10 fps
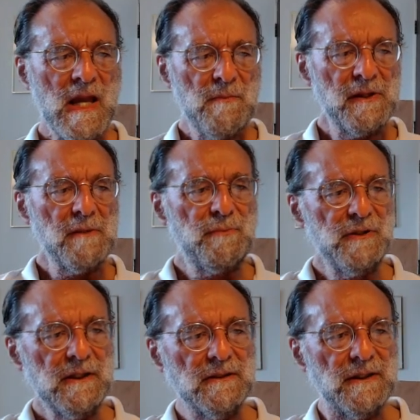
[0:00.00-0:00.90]
But the
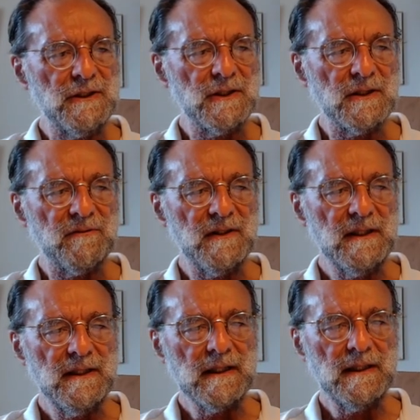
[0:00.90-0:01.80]
precondition of
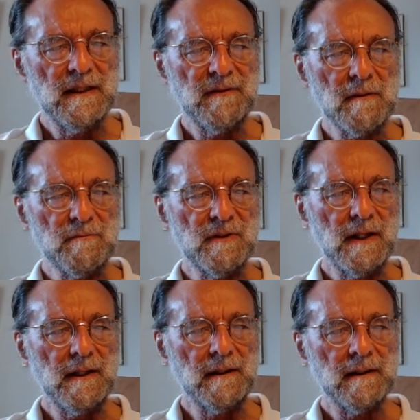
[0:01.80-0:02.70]
needing a living
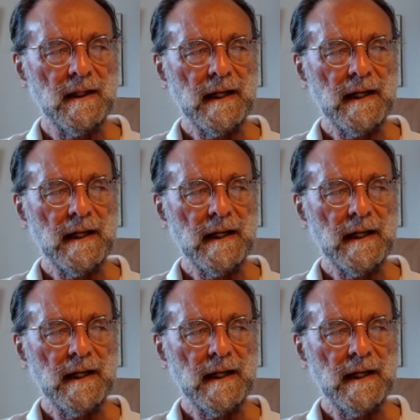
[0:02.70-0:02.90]
brain